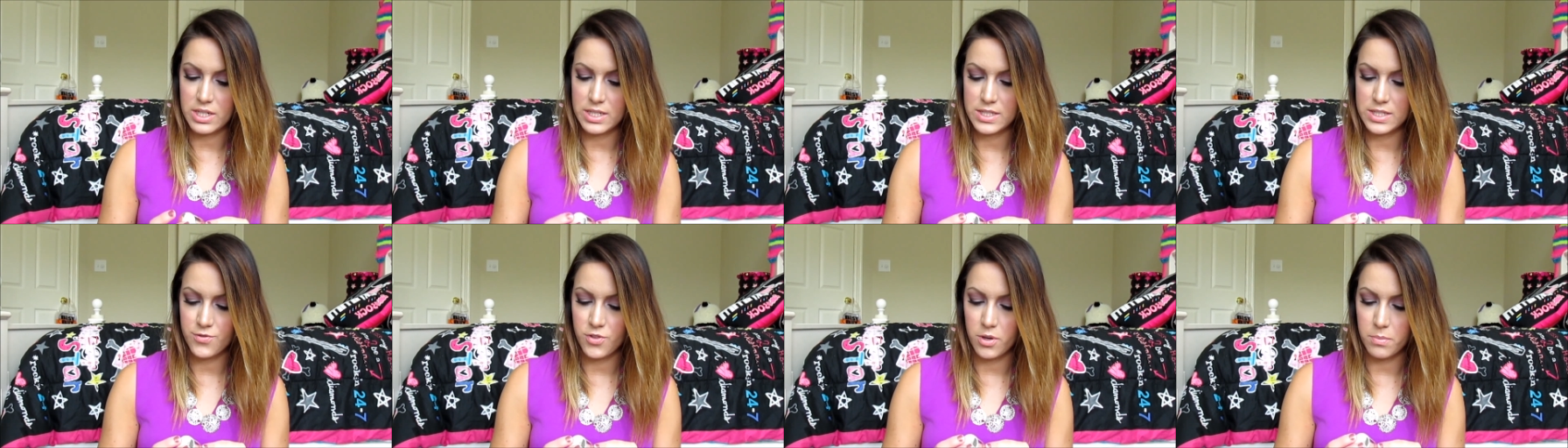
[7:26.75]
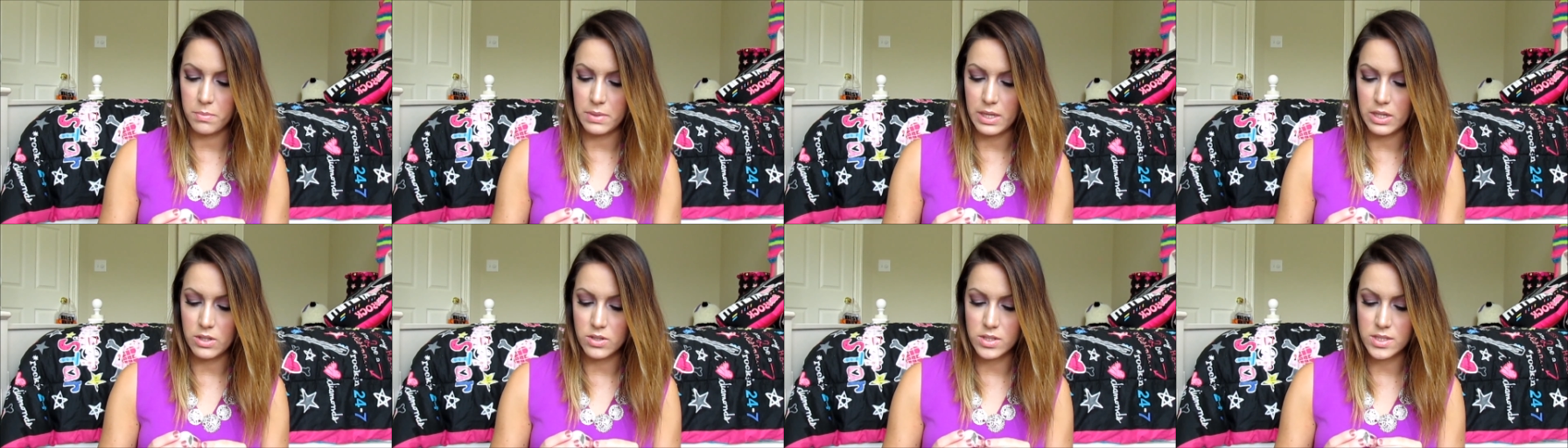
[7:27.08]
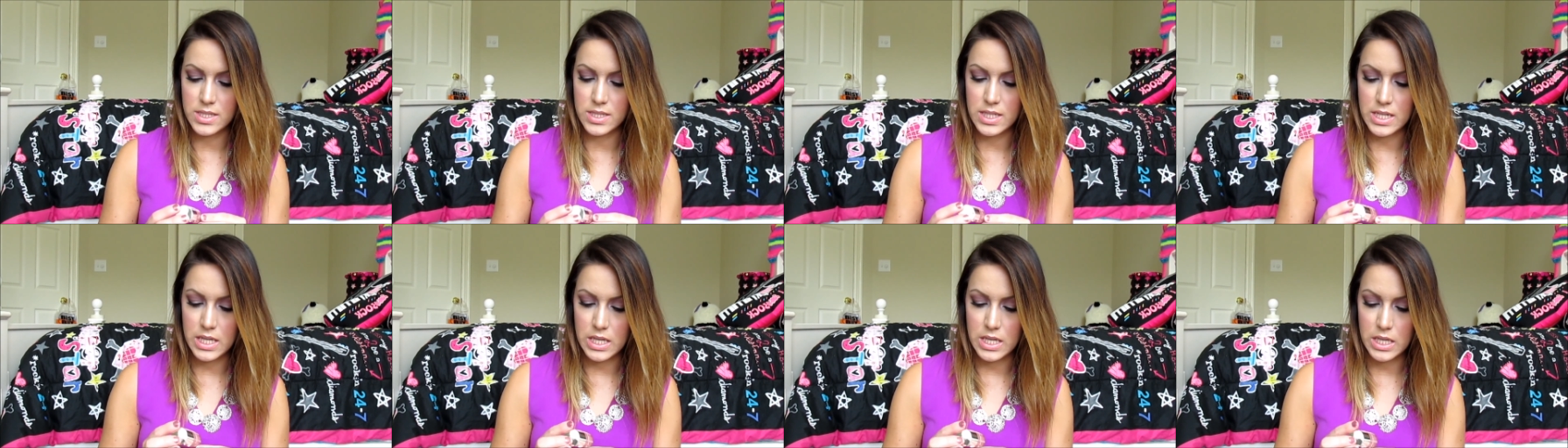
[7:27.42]
It's from
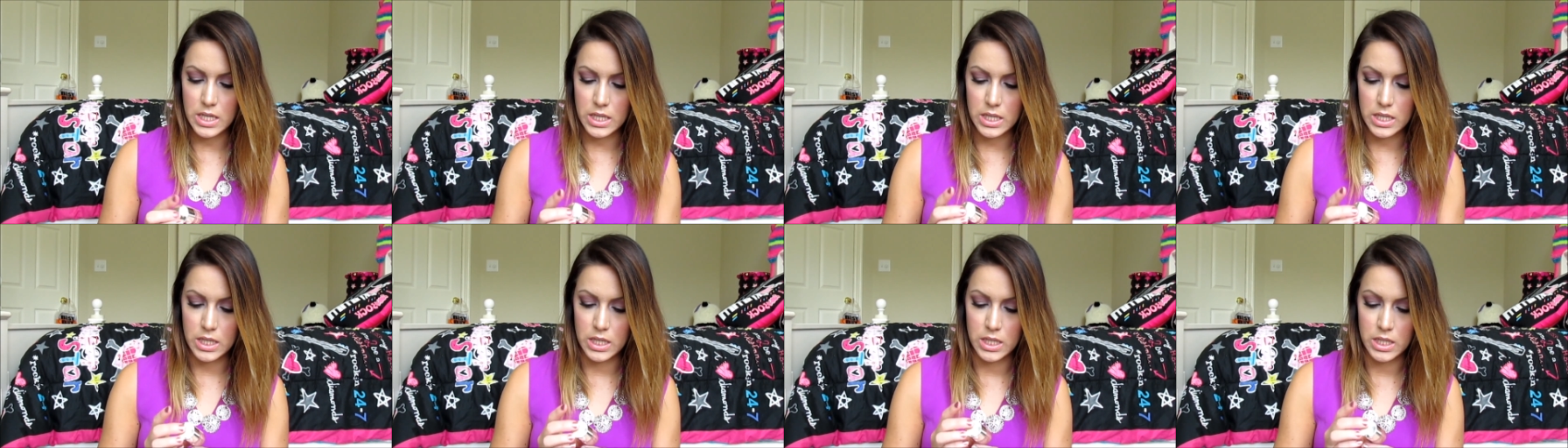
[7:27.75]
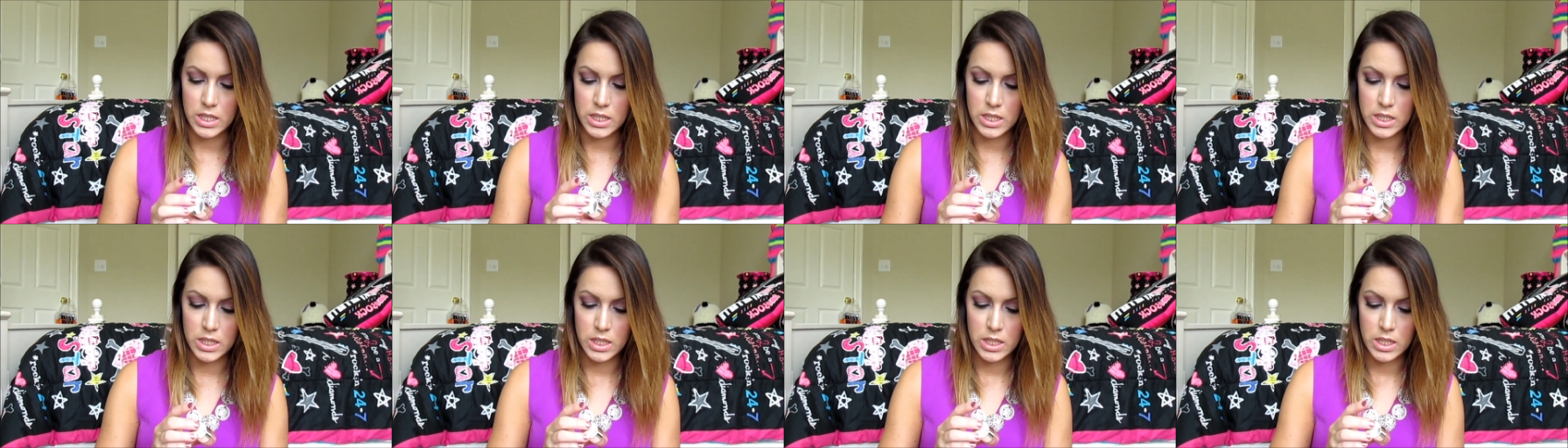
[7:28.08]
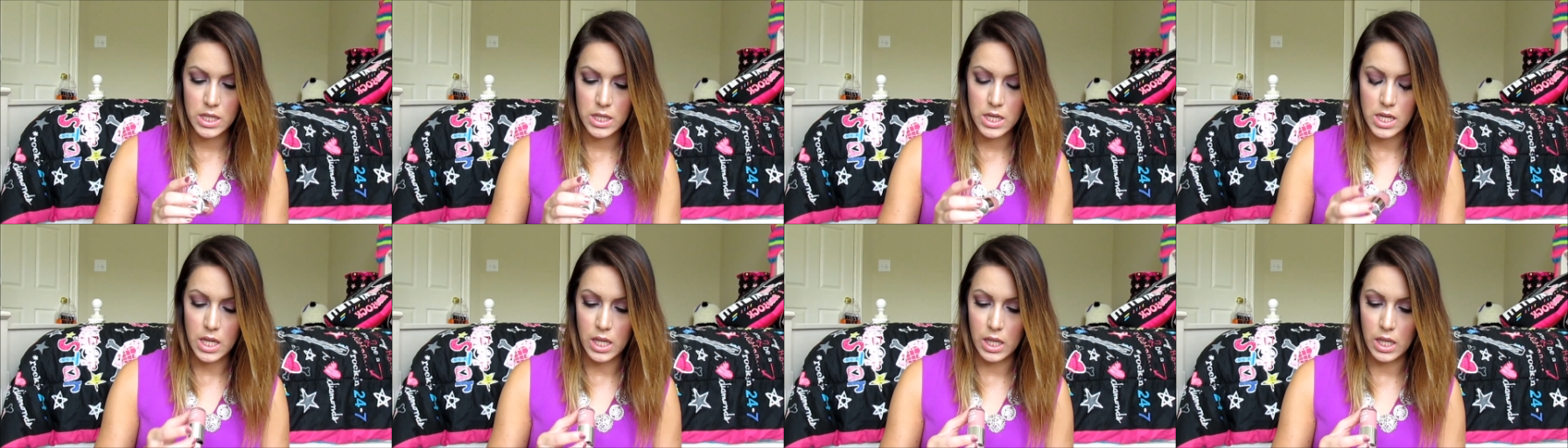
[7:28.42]
Nails Inc.
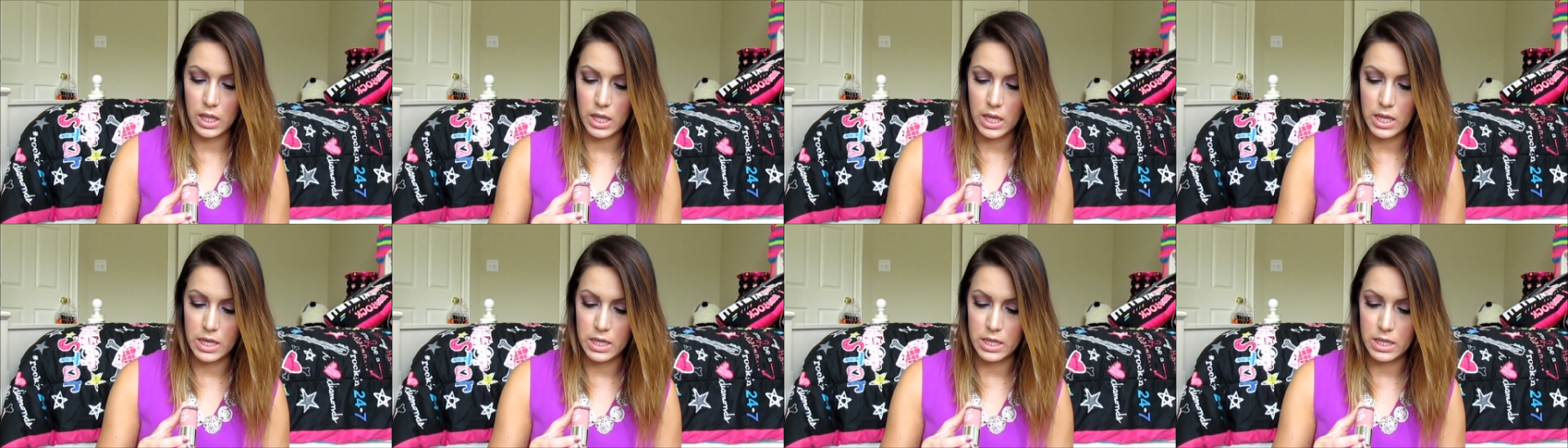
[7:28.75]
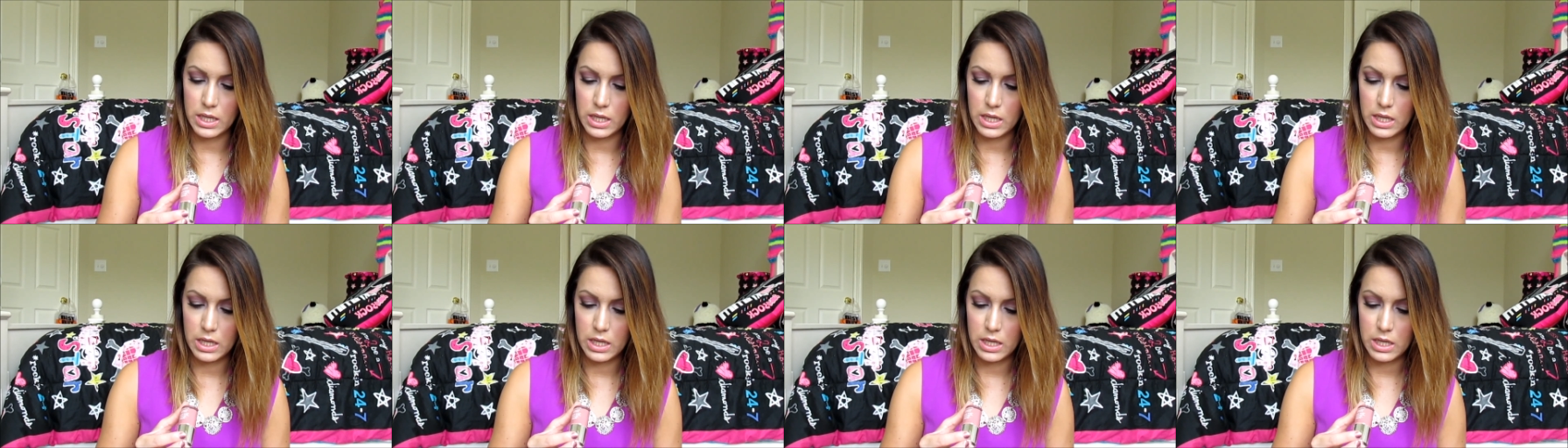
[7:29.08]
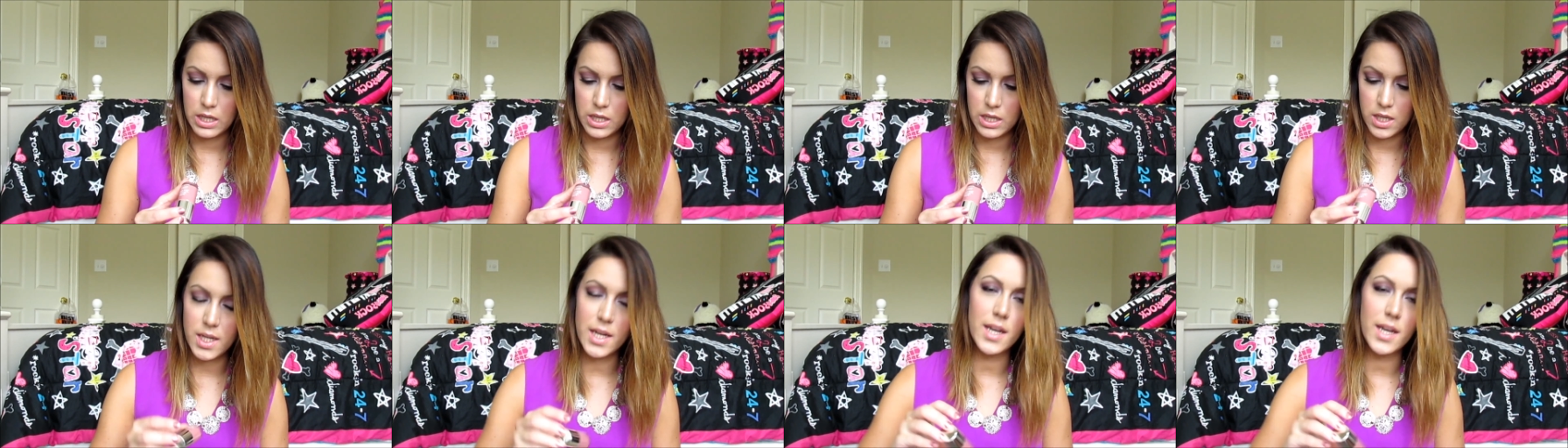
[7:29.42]
London,
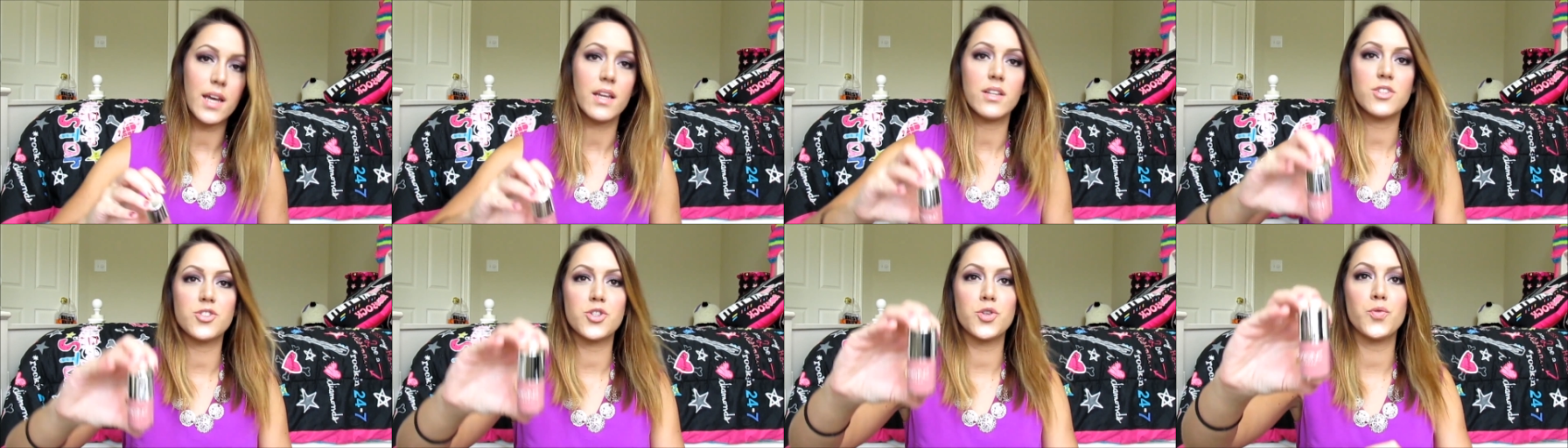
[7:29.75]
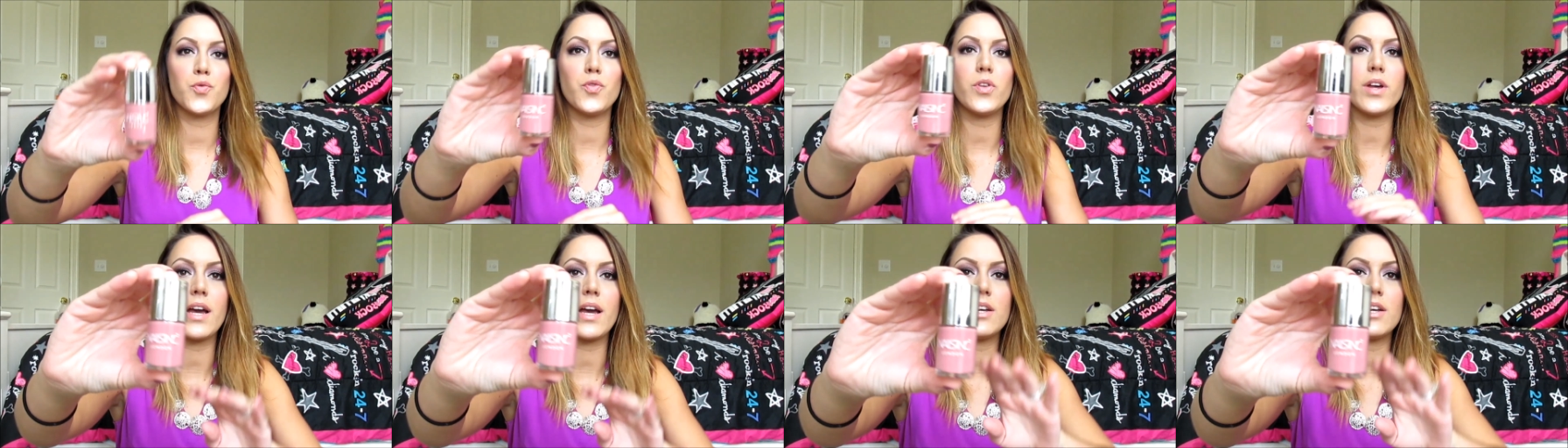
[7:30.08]
and truthfully,